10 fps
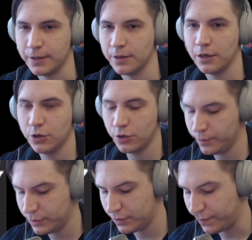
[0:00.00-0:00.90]
I hope
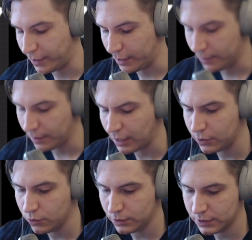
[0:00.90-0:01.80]
it's fine. I
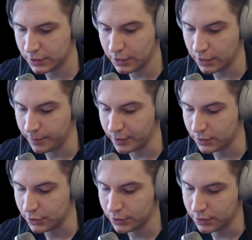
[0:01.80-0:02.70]
don't see any
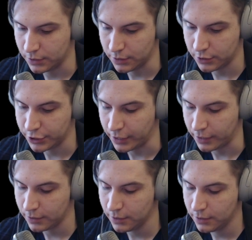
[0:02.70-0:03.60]
messages in the chat.
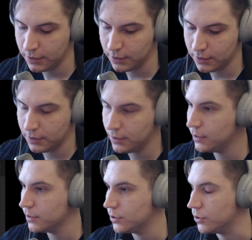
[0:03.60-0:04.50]

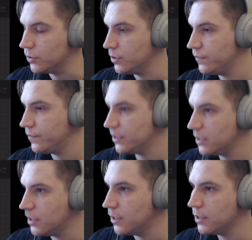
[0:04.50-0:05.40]
So if there
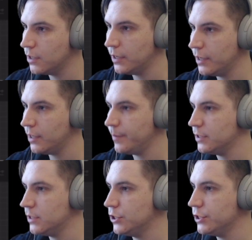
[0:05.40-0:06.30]
are any
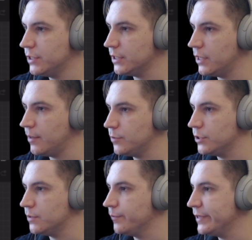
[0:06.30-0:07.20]
messages and I'm
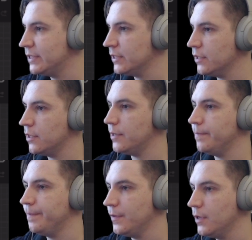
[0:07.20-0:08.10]
just missing them,
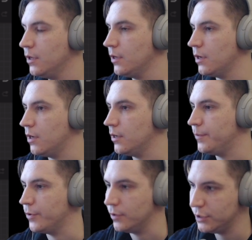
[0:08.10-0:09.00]
I
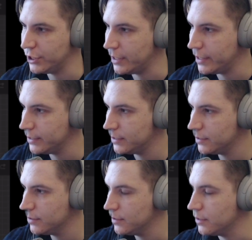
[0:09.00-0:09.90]
apologize.
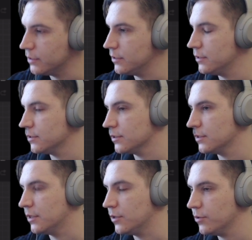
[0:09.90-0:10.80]

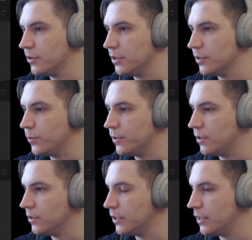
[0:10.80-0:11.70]
I don't think we
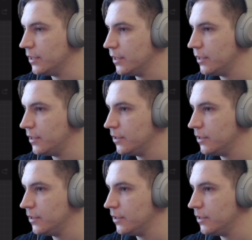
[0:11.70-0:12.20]
are getting any.